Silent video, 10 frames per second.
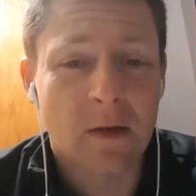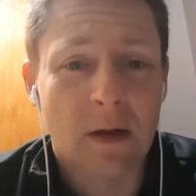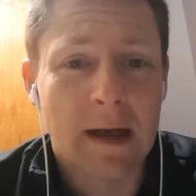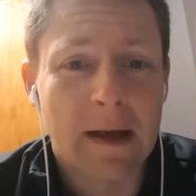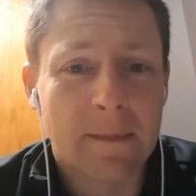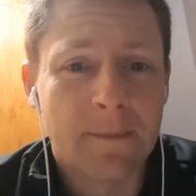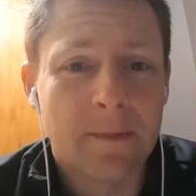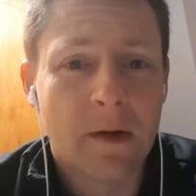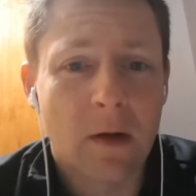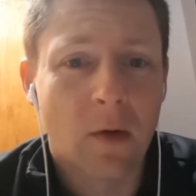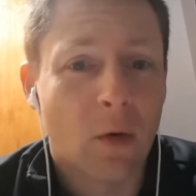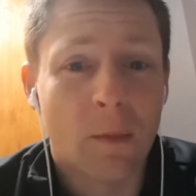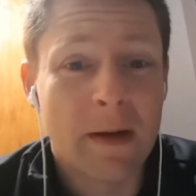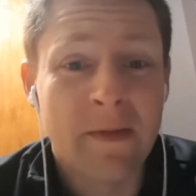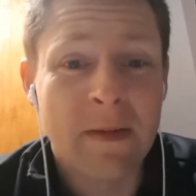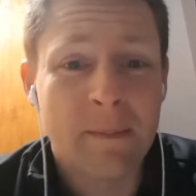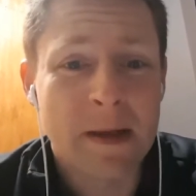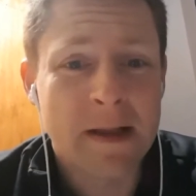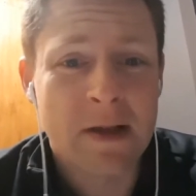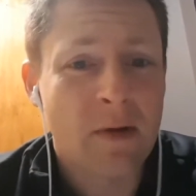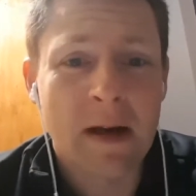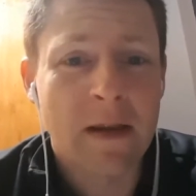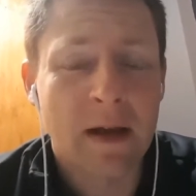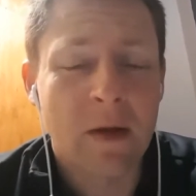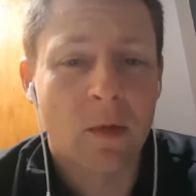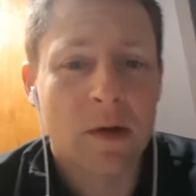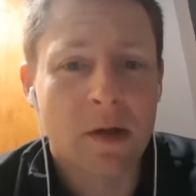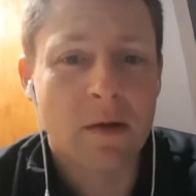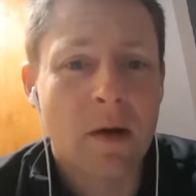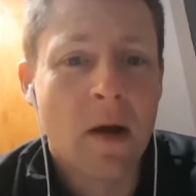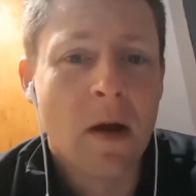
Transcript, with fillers: um, or even in business or anything you want to do,